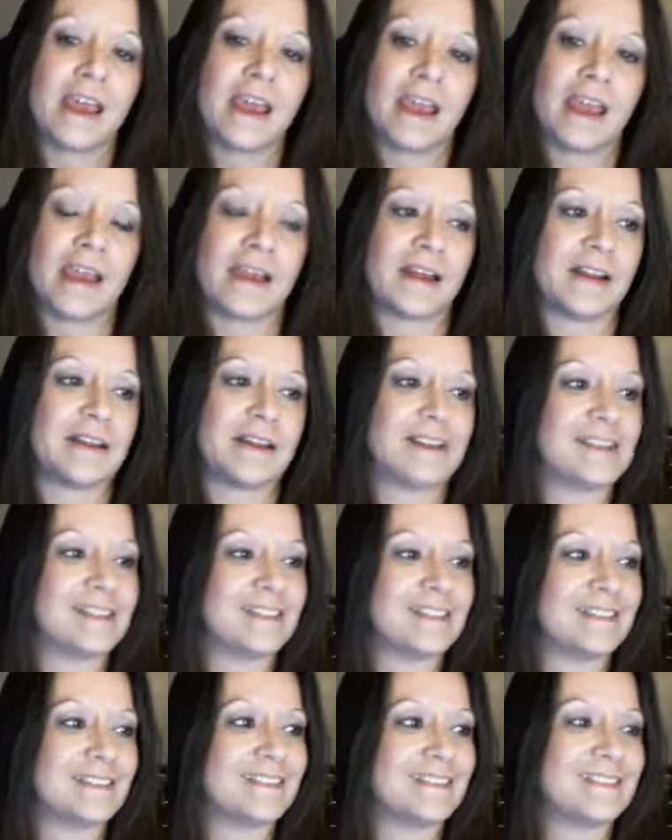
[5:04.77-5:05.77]
And
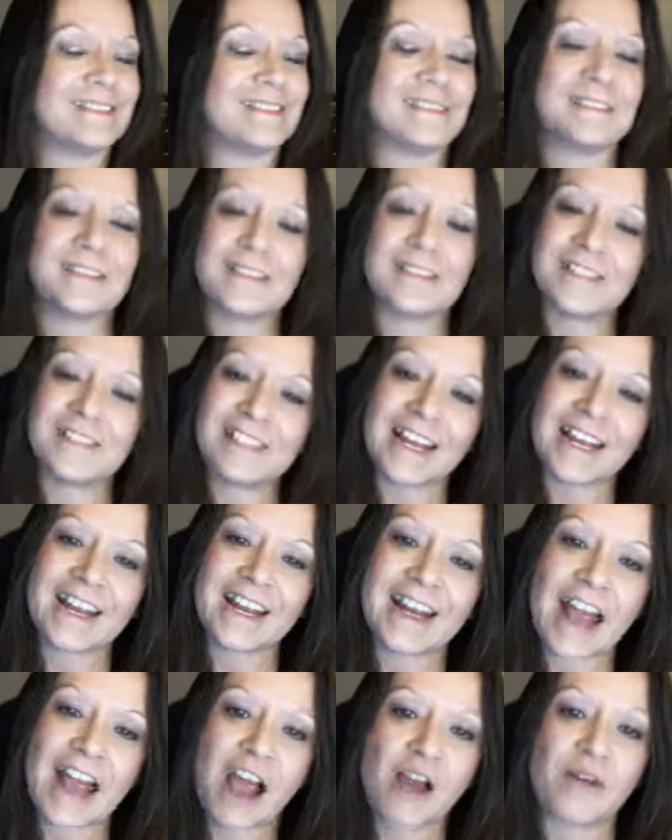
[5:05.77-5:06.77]
go check
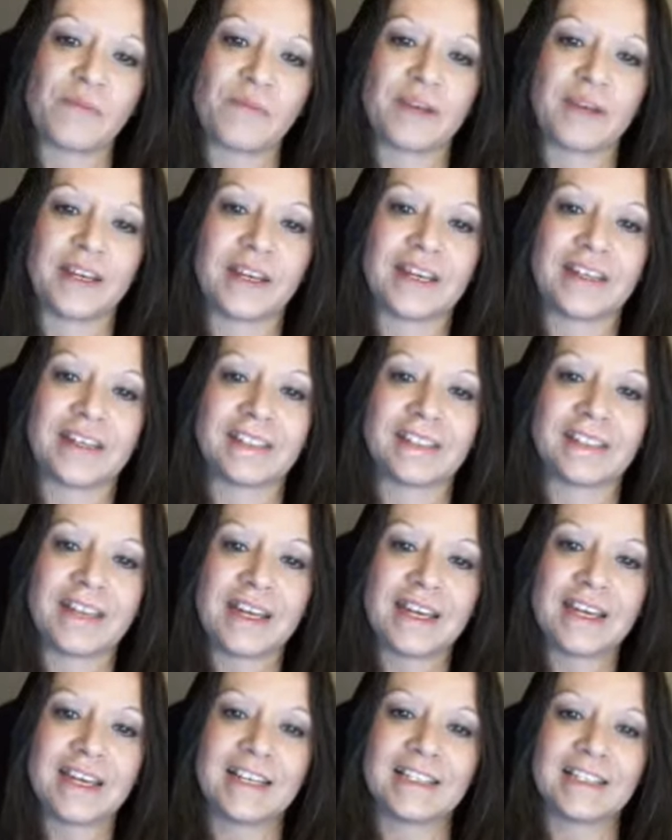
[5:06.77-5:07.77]
it out, because
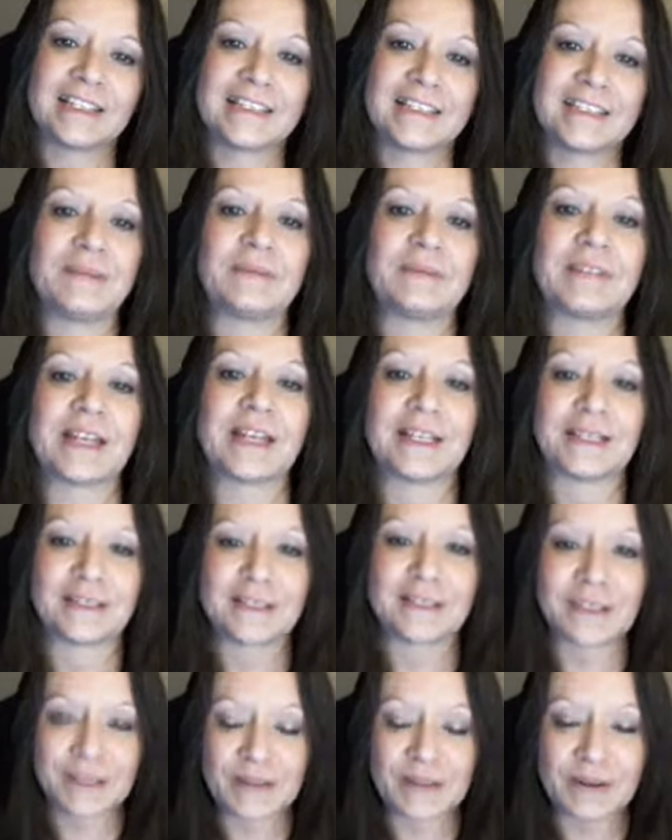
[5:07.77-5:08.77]
it seems like
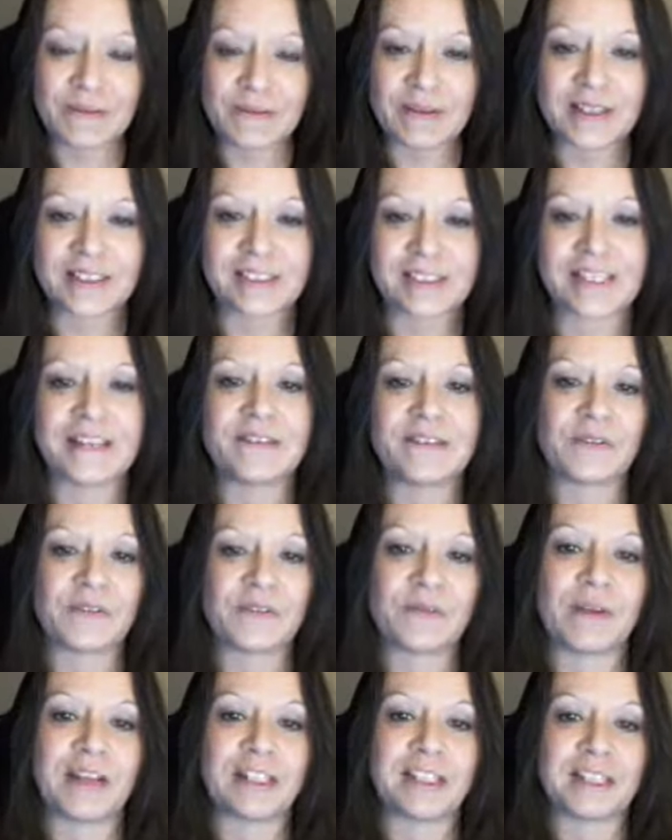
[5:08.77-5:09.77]
there's so much
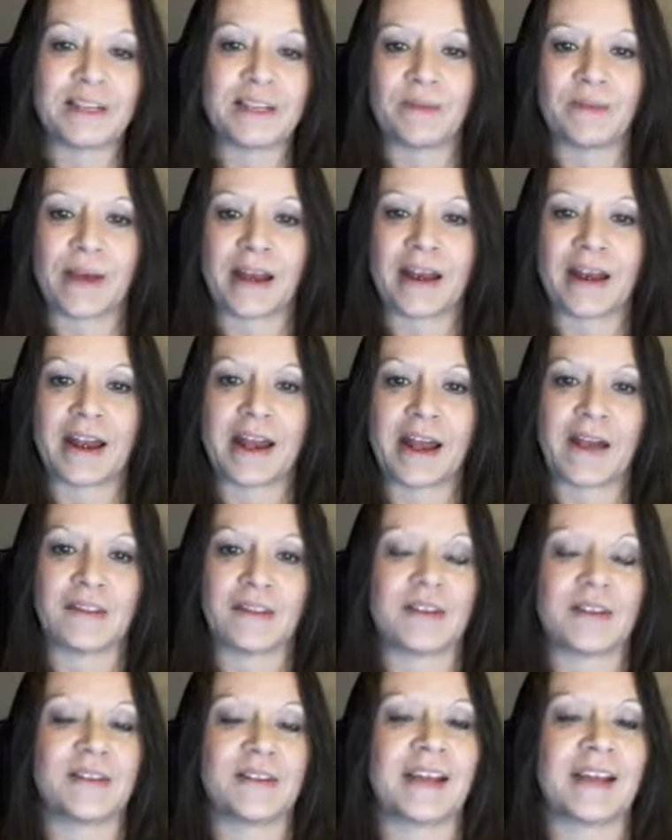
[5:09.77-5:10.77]
information about it out
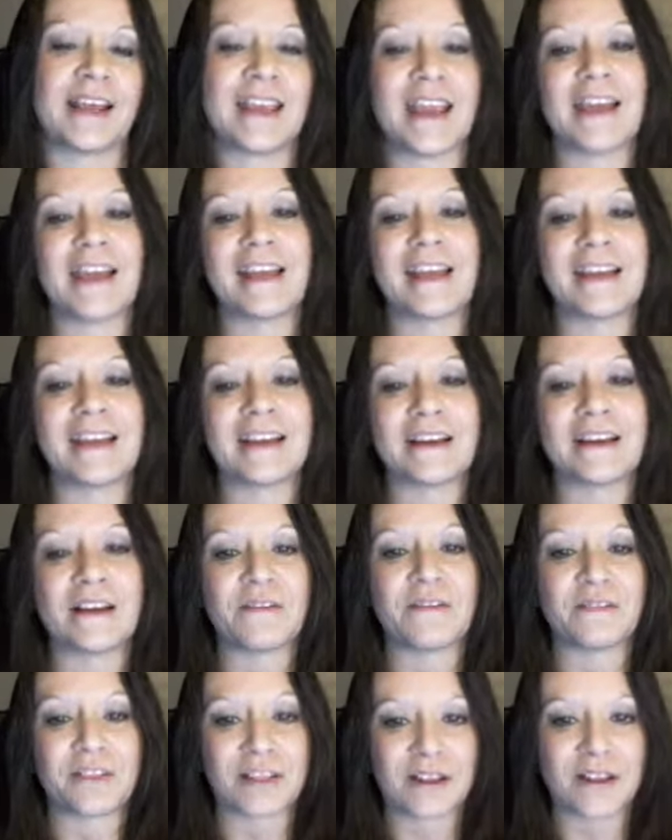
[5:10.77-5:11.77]
there that I can't get
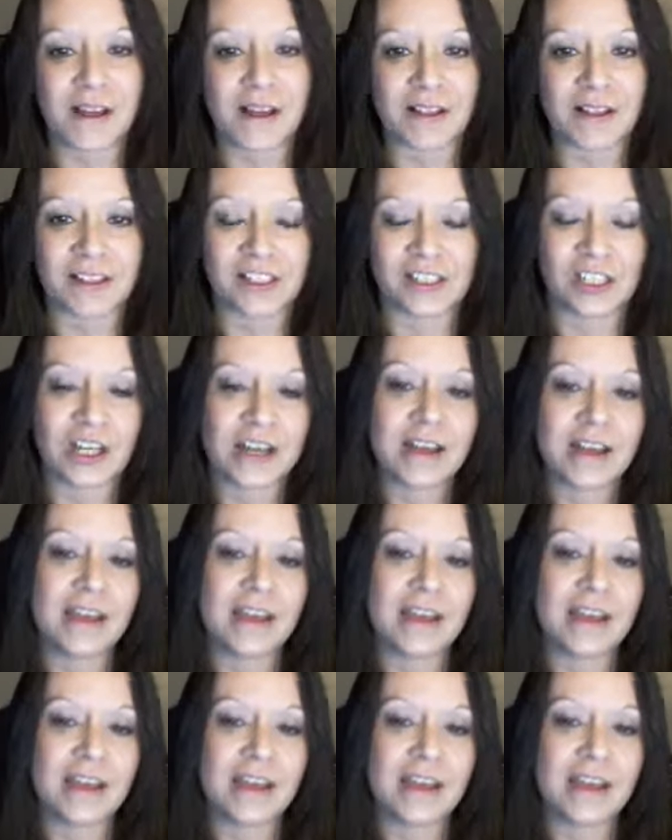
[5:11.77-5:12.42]
enough of the knowledge.